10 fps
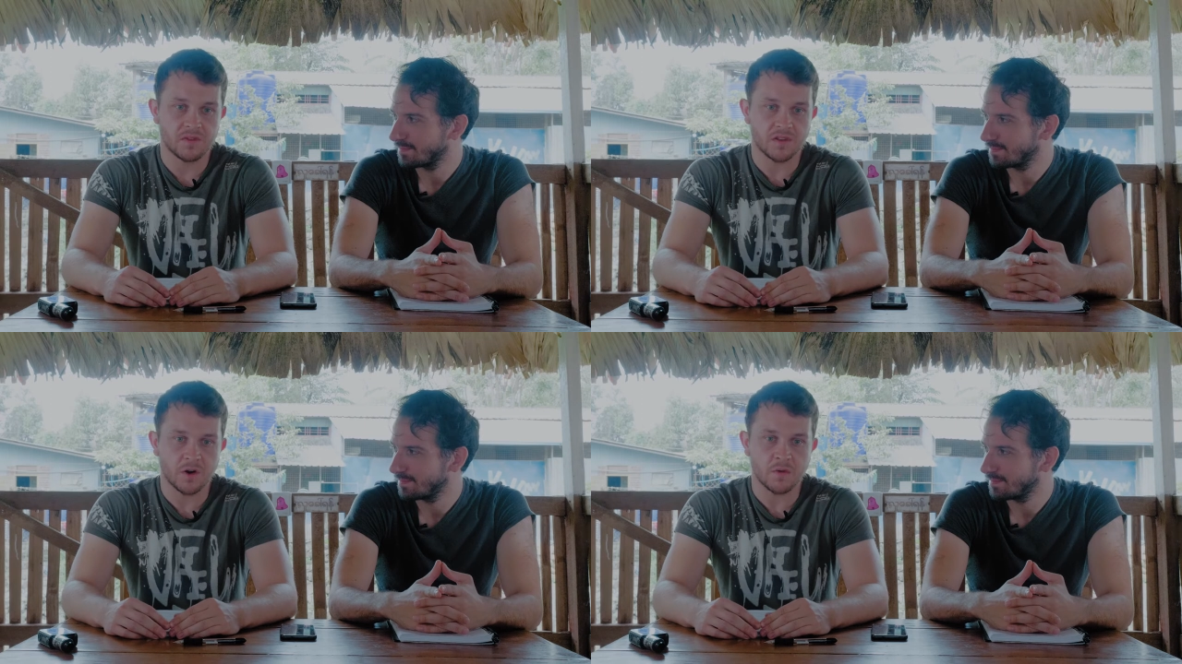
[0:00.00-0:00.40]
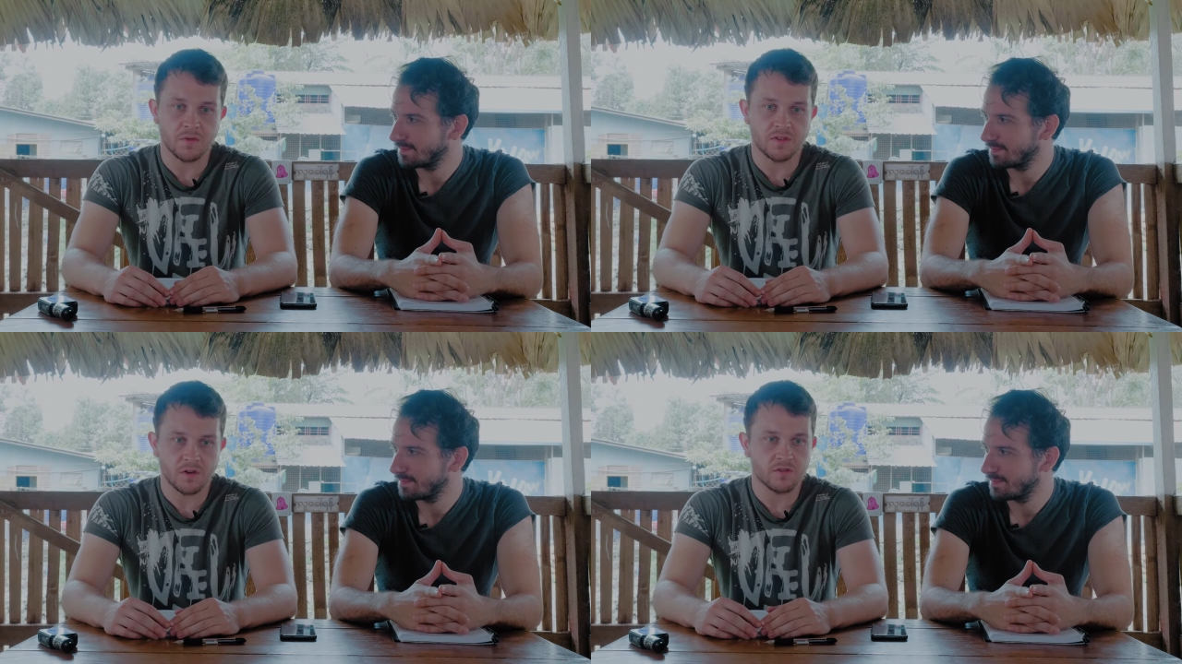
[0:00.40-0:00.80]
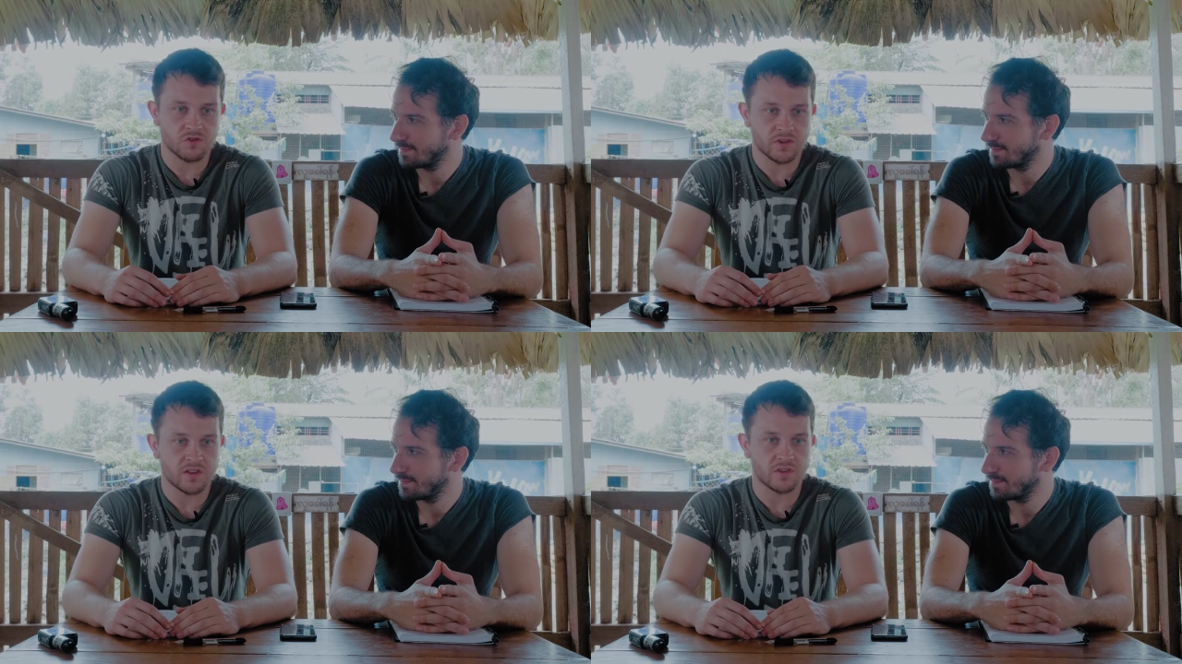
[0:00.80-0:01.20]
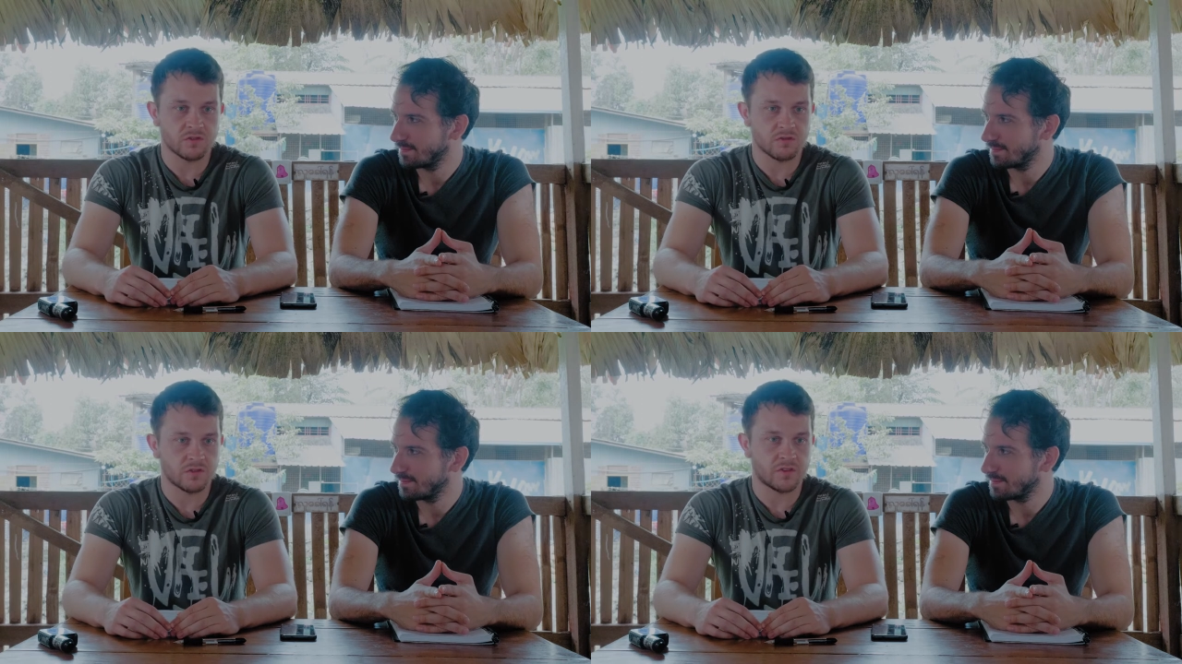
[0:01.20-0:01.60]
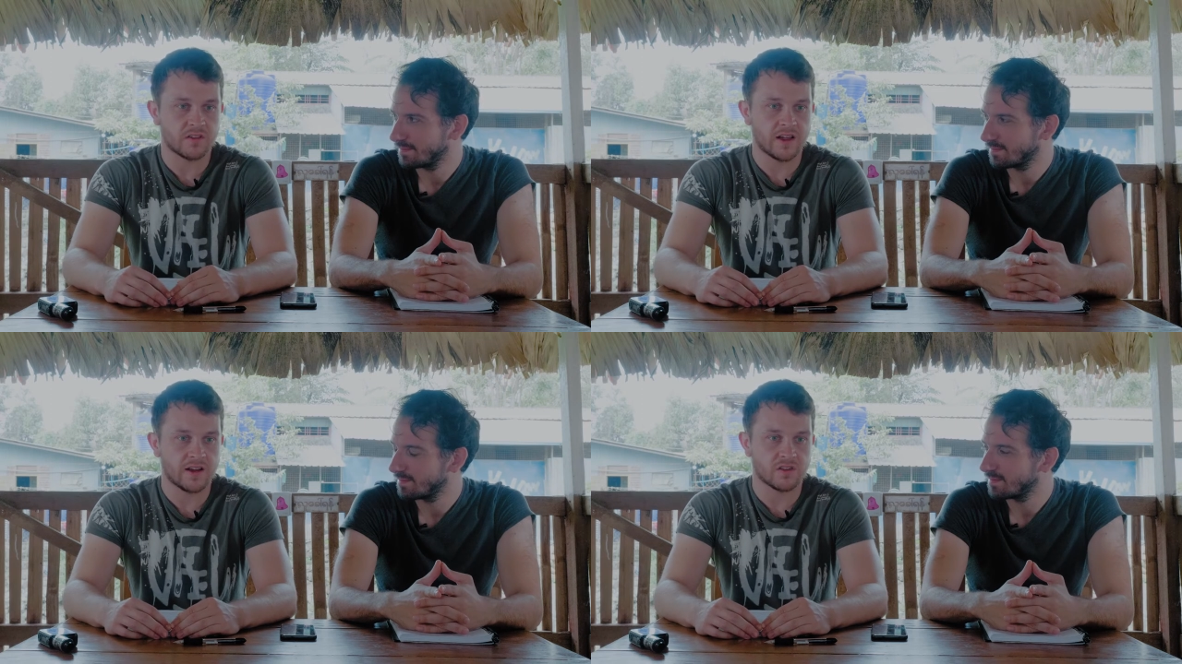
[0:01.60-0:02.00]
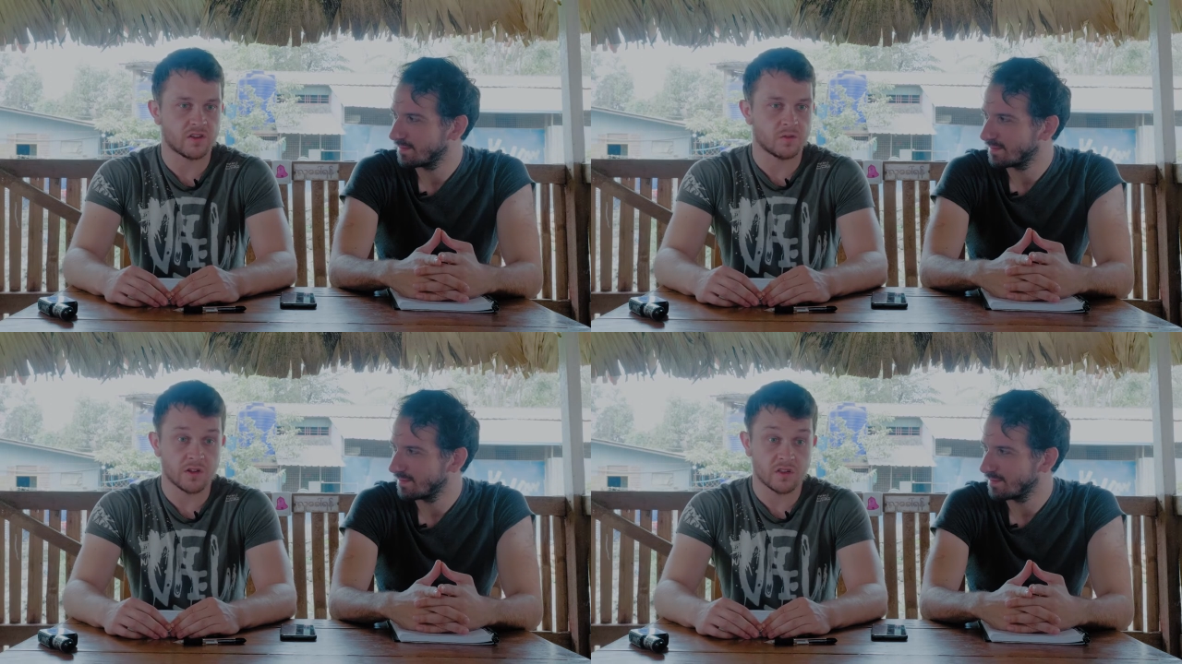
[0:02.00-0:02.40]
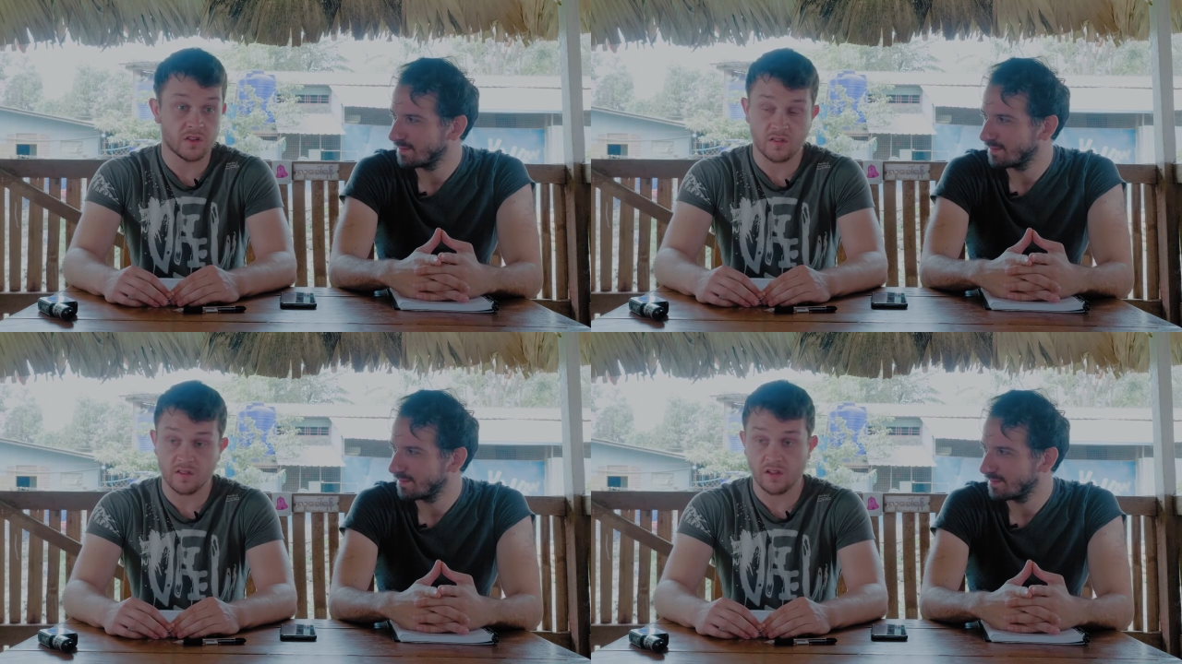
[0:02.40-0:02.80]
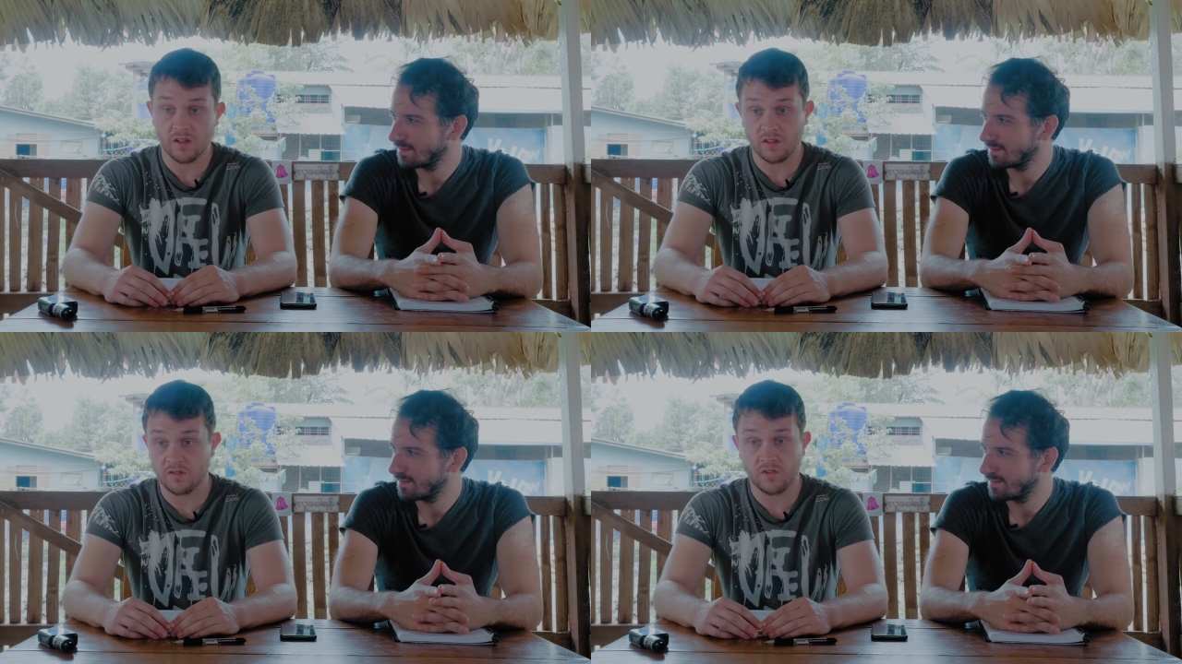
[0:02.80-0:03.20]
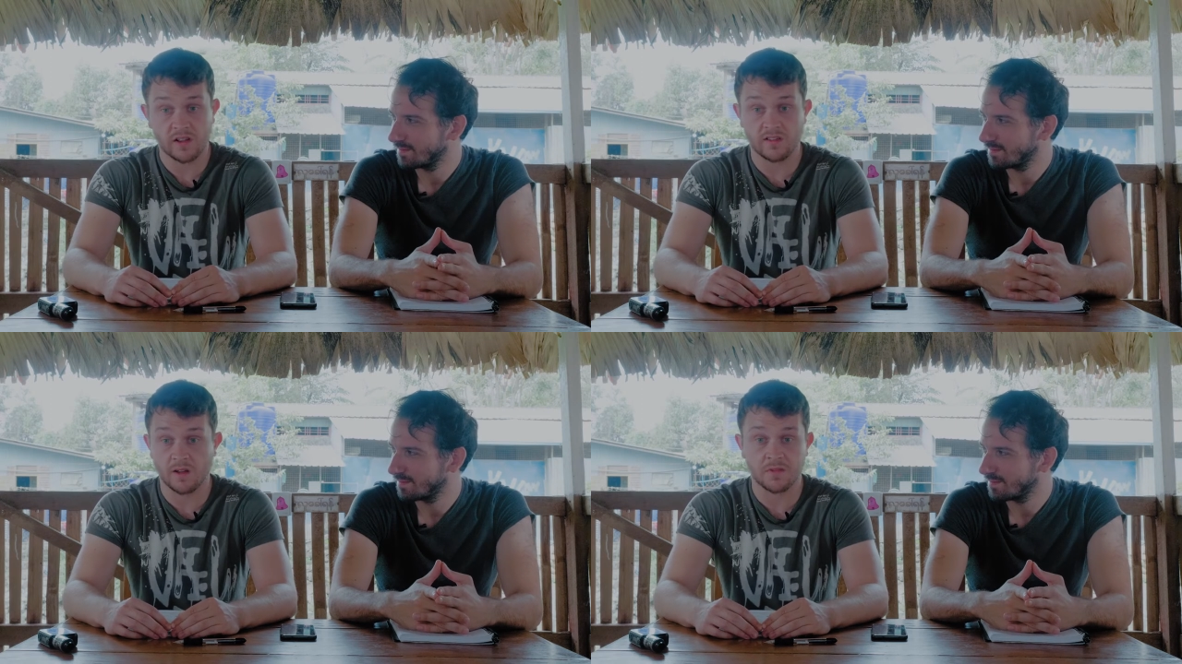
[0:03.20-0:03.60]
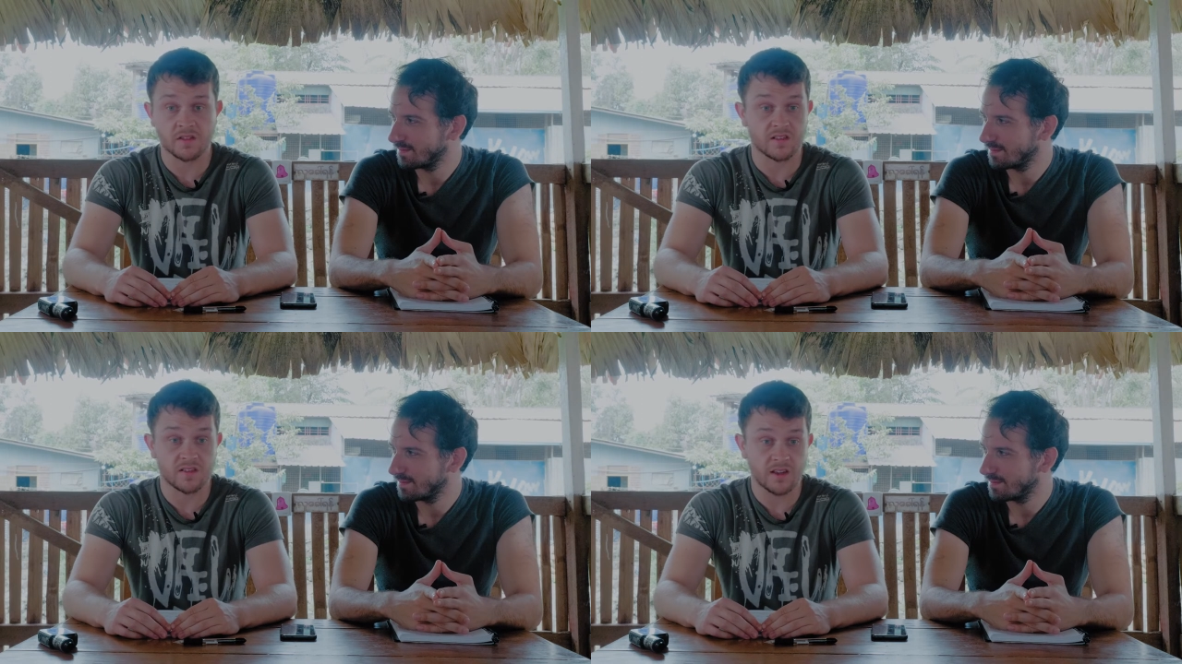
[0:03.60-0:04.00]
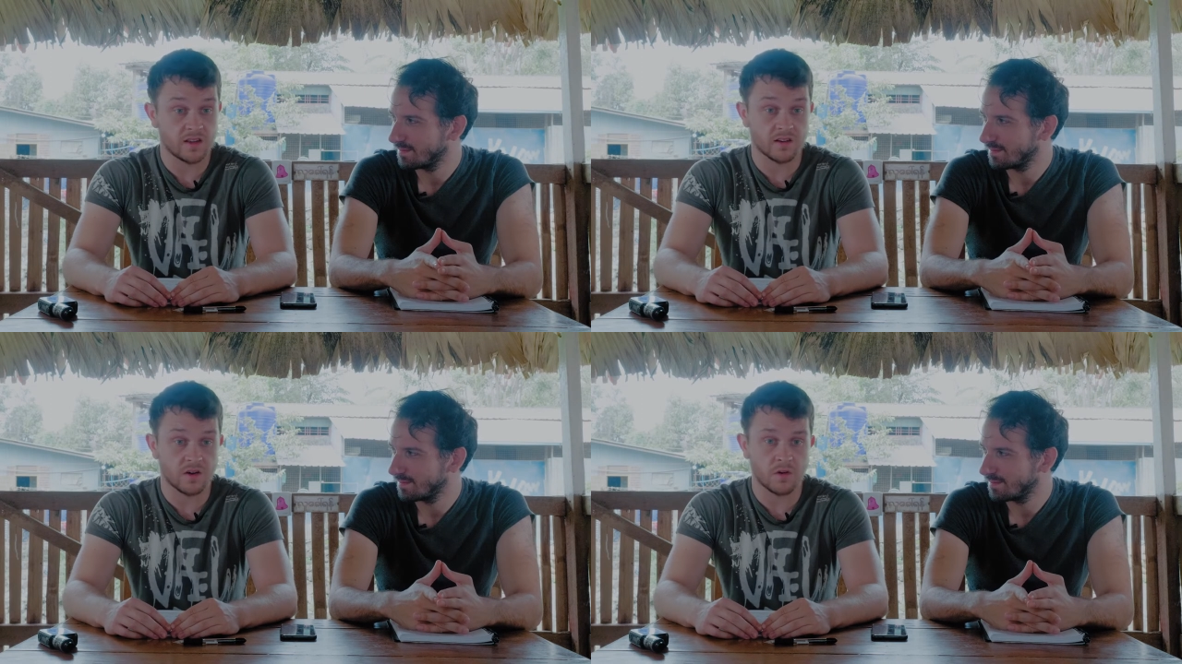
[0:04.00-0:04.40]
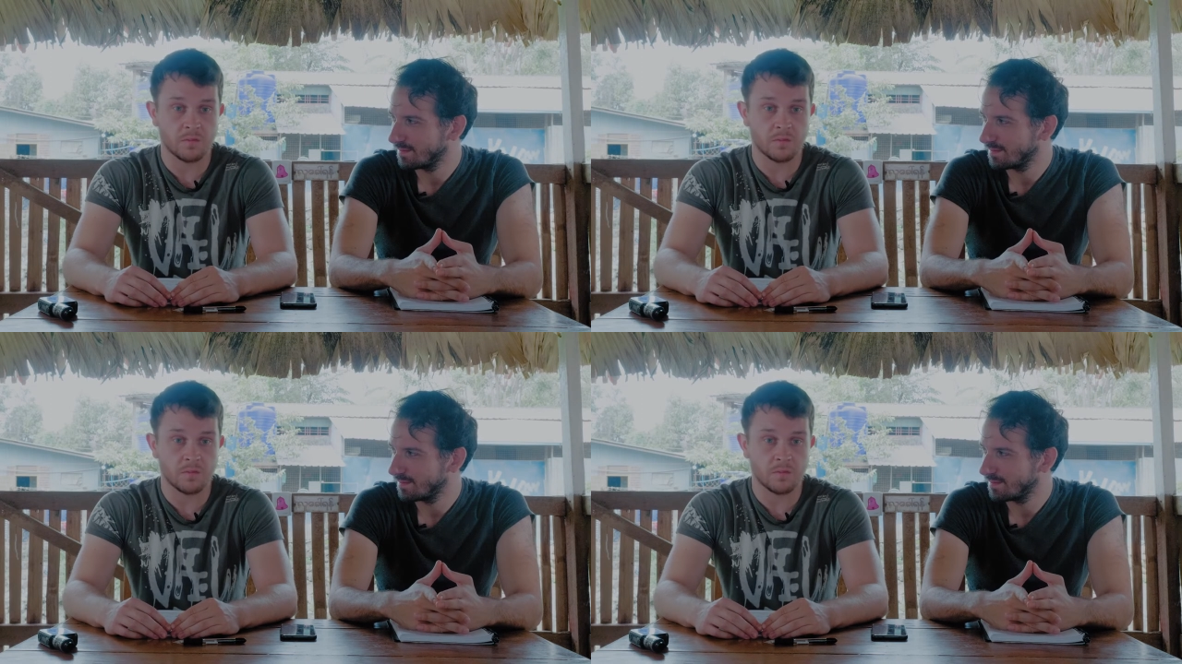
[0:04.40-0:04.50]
Speaker 1: you know, those traditional rules in action, which is, it, it's really something to see, you know?